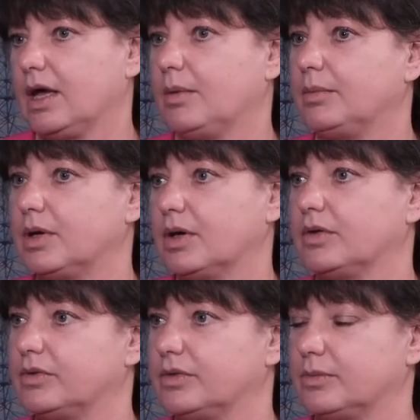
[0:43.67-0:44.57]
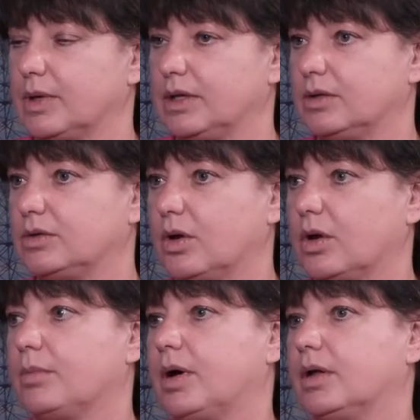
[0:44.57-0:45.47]
Because when you talk
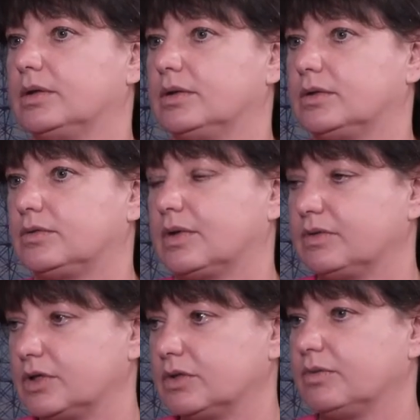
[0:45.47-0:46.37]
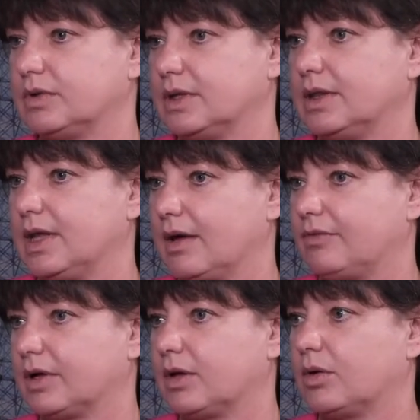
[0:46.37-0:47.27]
about transition within the
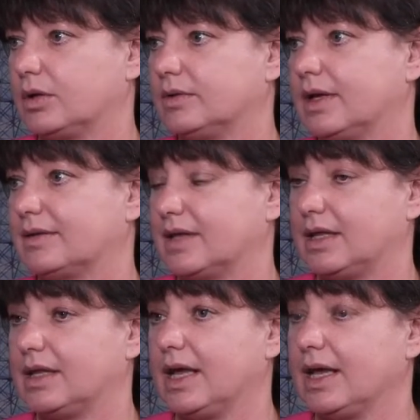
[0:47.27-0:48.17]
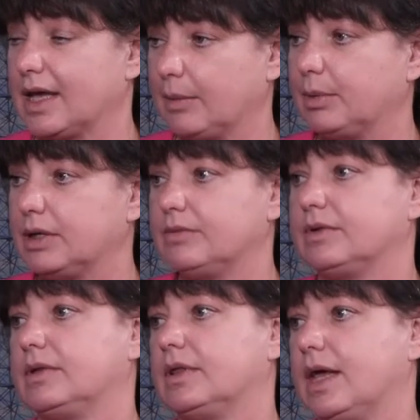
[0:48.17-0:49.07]
African context and capital
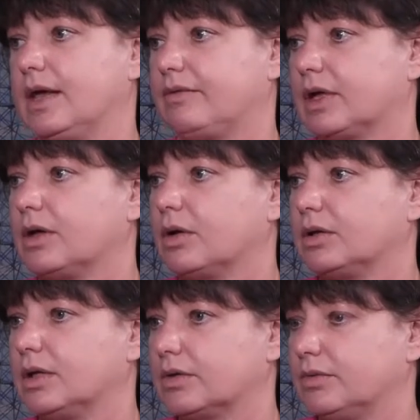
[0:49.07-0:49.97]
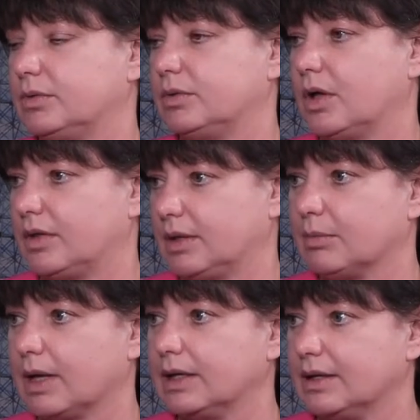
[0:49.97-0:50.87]
within the African context, we do know that
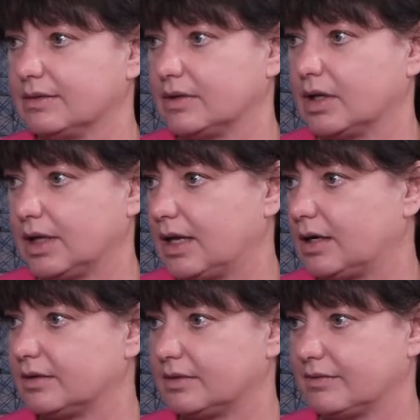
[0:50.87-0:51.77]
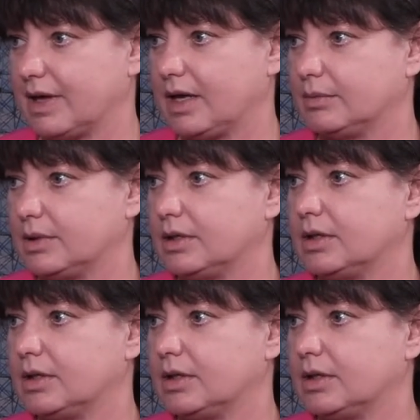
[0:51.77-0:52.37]
money is not endless available.